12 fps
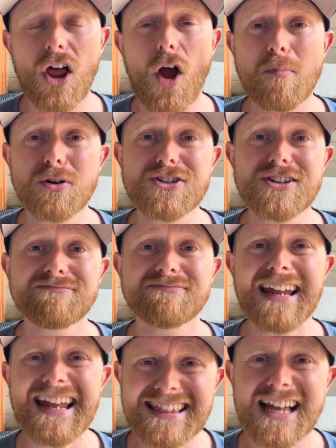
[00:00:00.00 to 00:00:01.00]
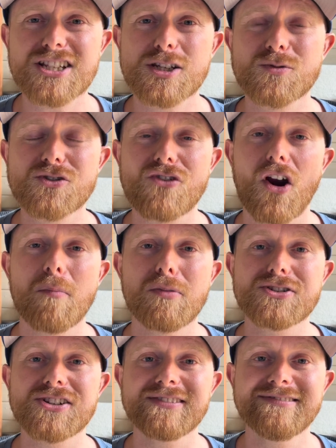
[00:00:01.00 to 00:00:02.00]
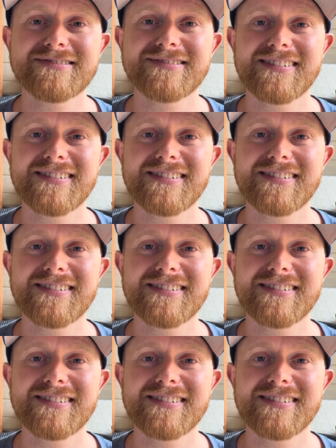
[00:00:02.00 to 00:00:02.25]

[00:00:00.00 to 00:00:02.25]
like button, hit that subscribe button,